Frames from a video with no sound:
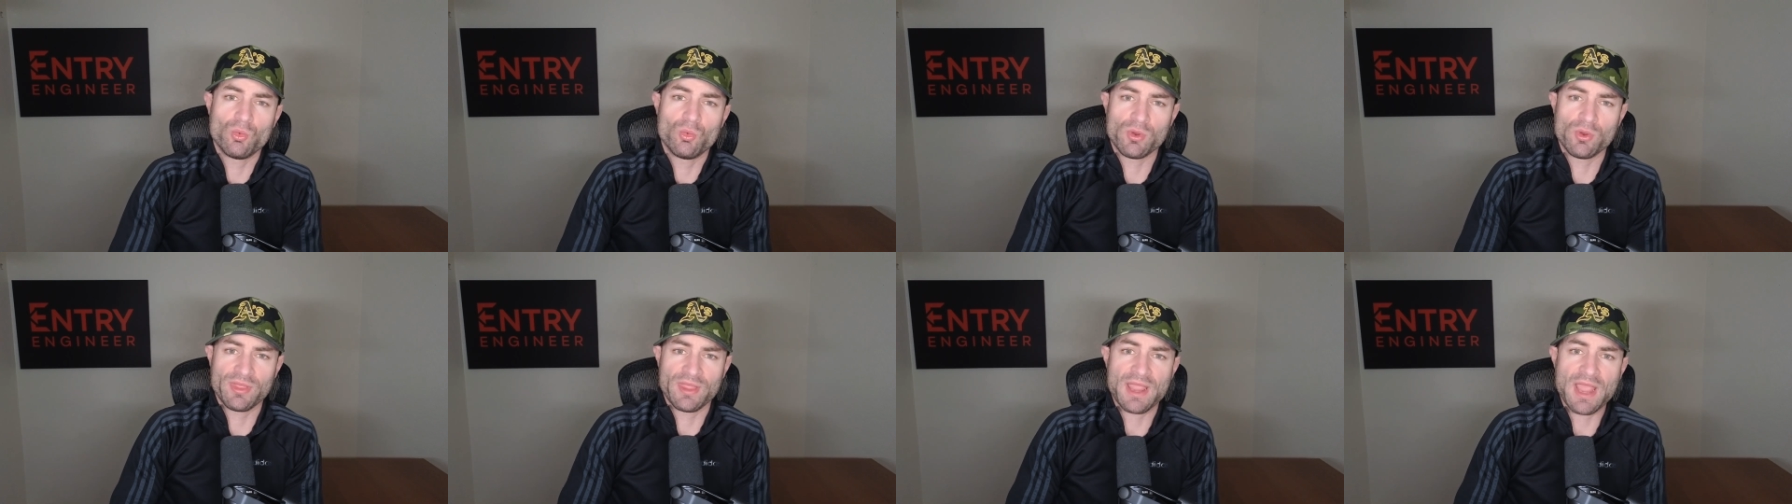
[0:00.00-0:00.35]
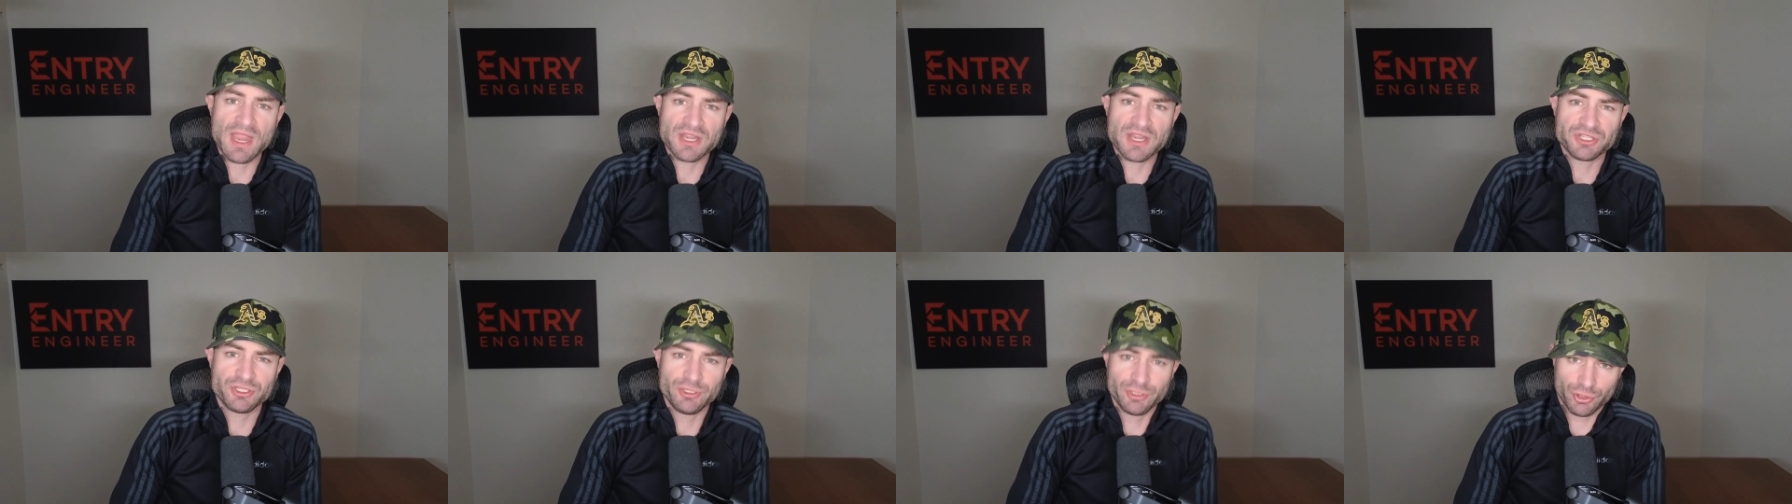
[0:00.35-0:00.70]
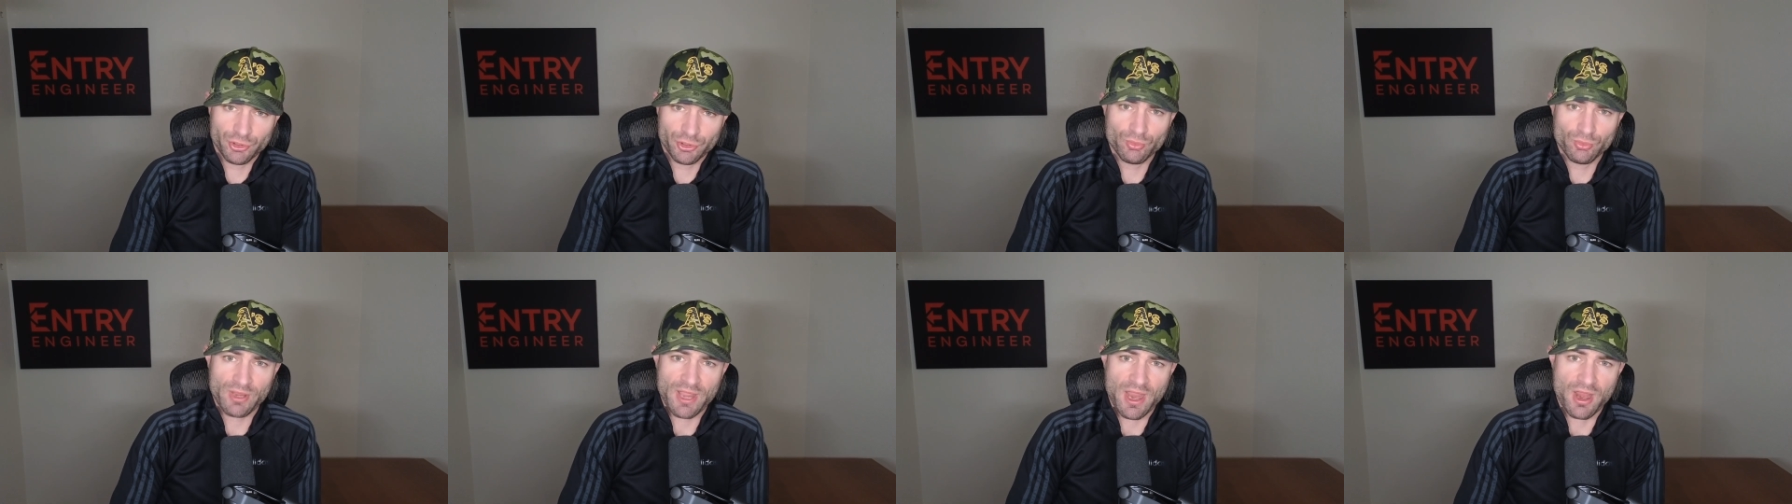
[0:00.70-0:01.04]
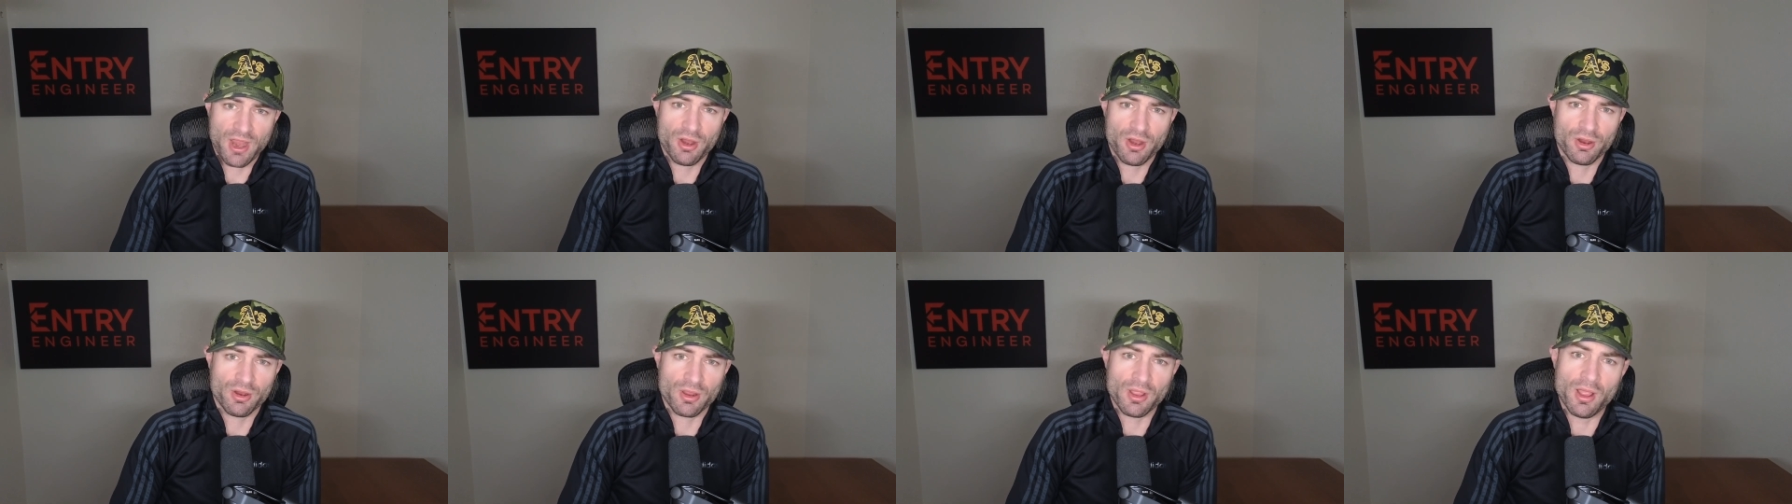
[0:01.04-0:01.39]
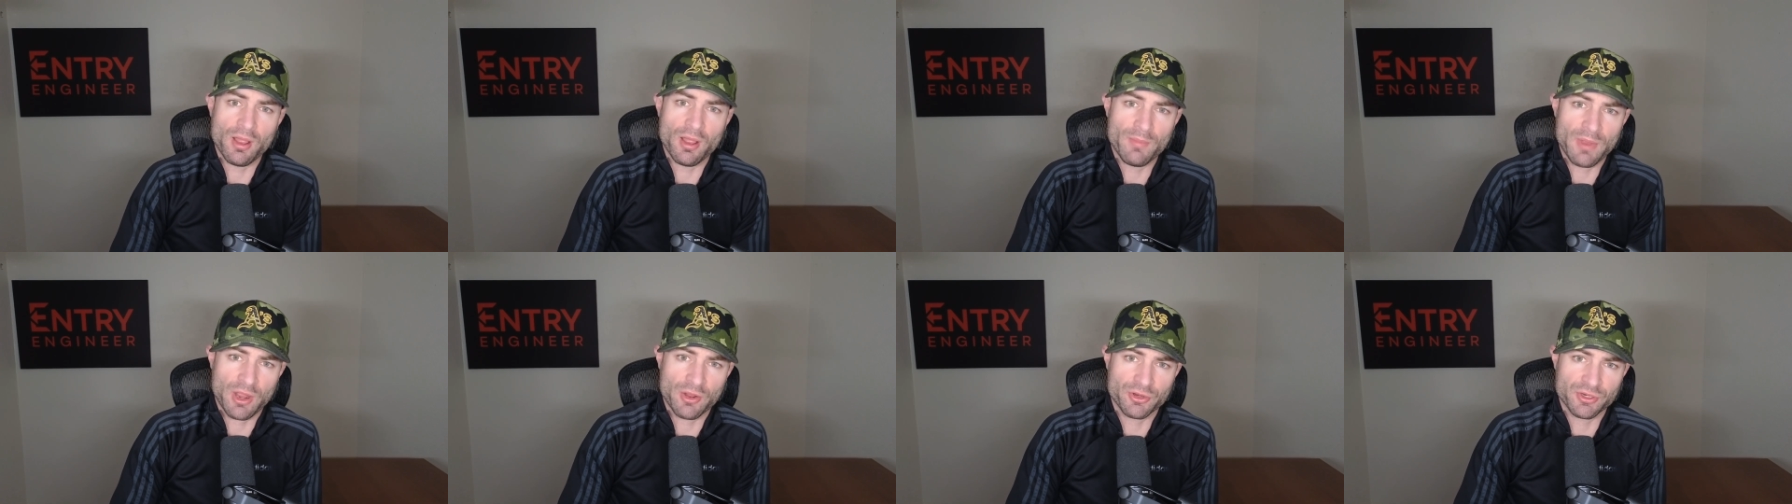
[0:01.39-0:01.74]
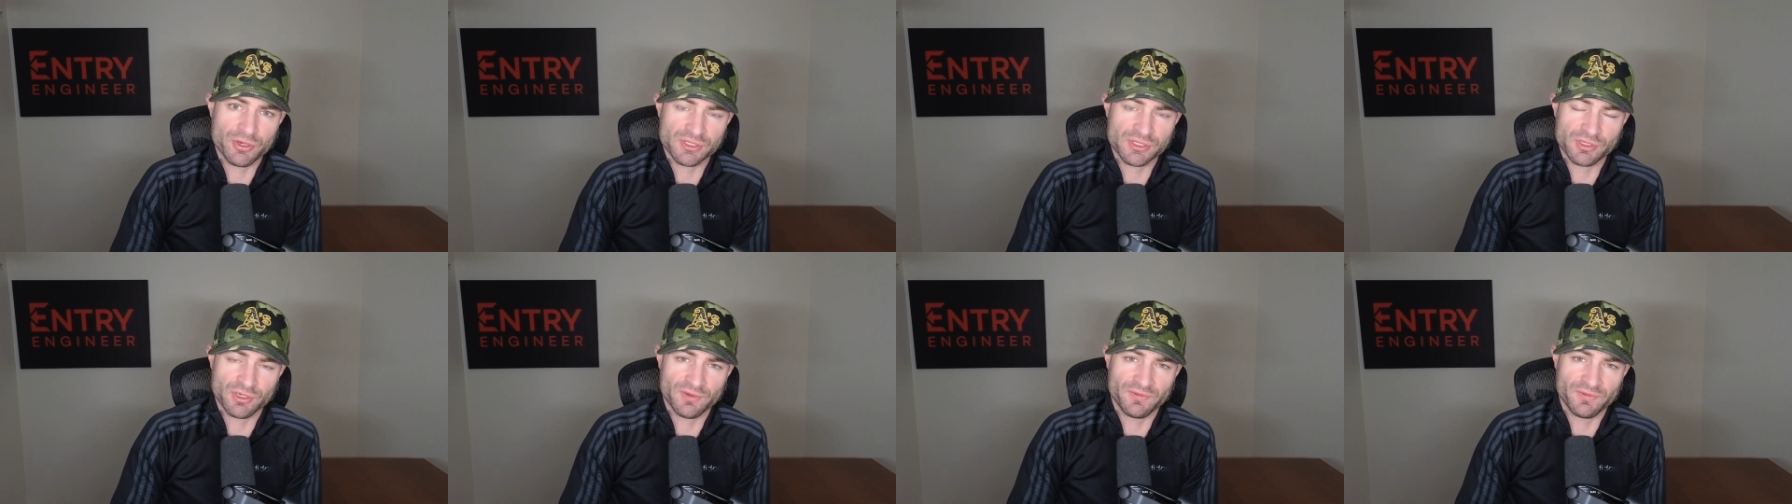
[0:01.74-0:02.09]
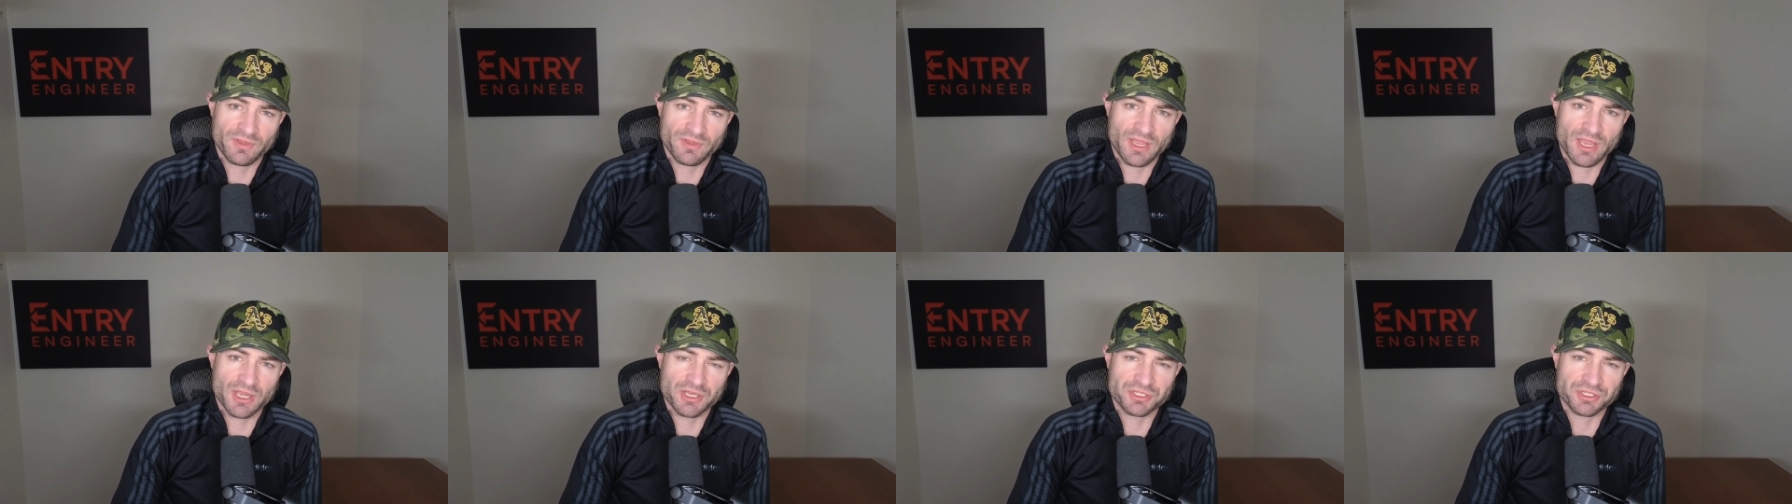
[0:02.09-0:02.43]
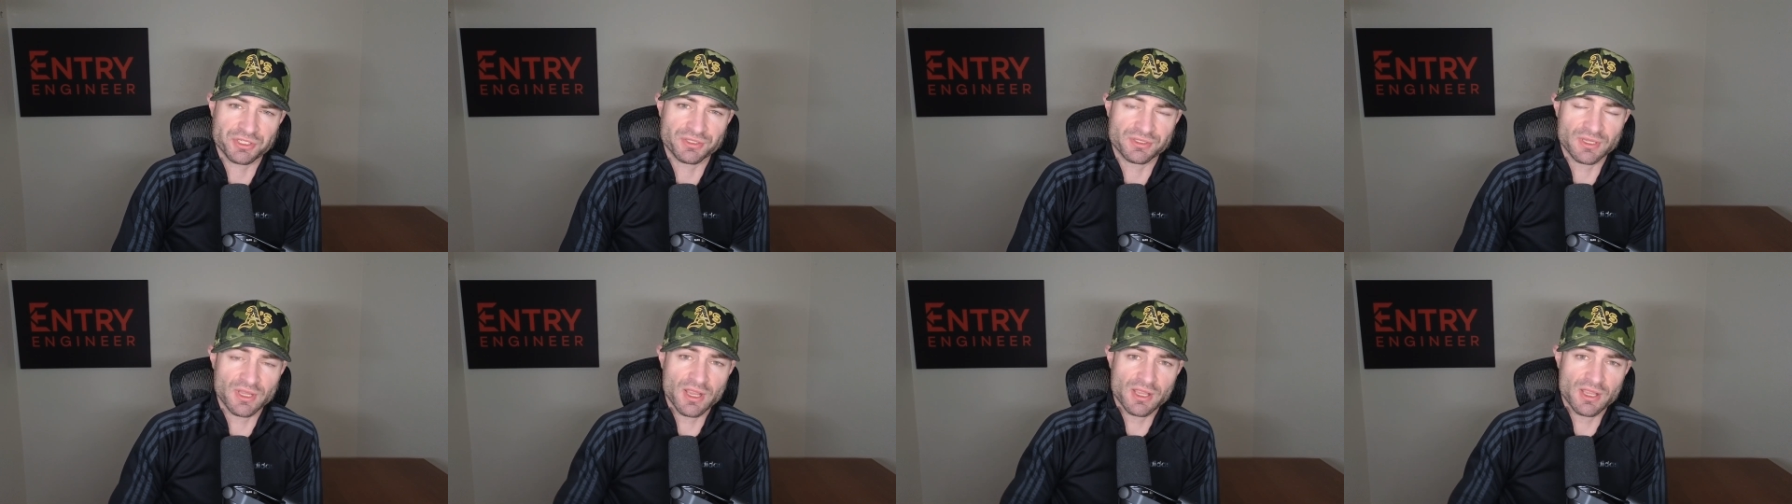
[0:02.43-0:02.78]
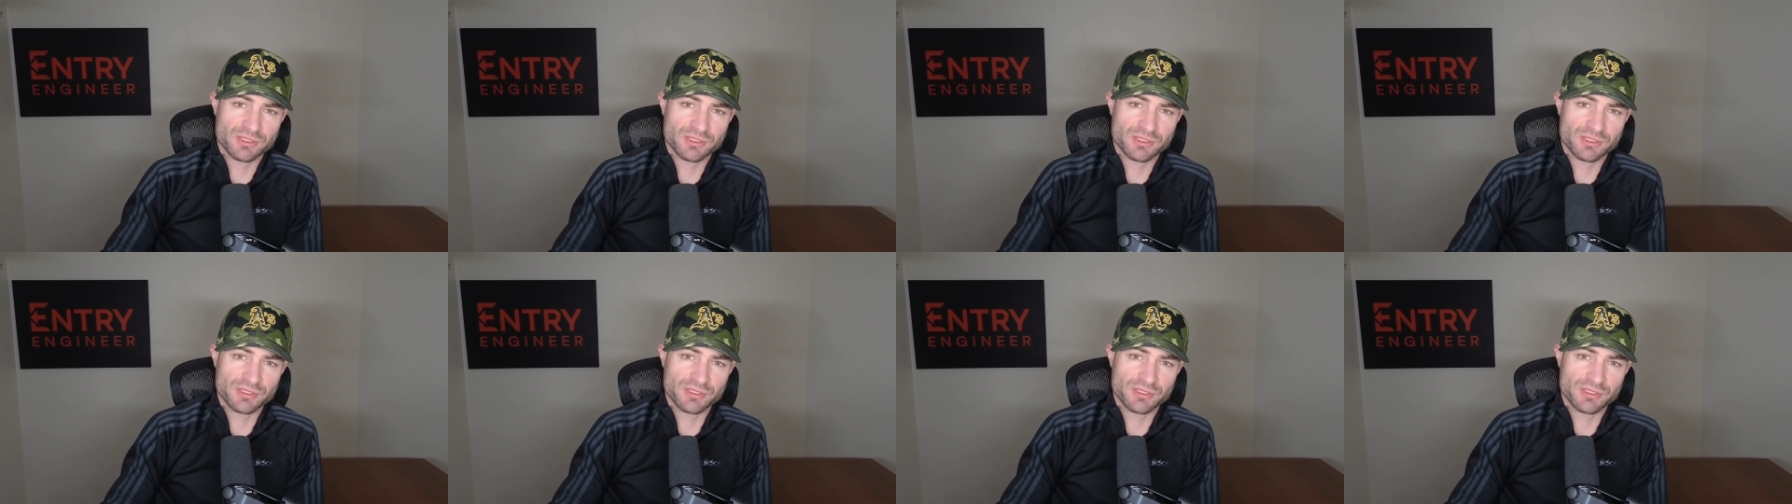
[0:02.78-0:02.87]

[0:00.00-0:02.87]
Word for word: where they actually do care about your certifications.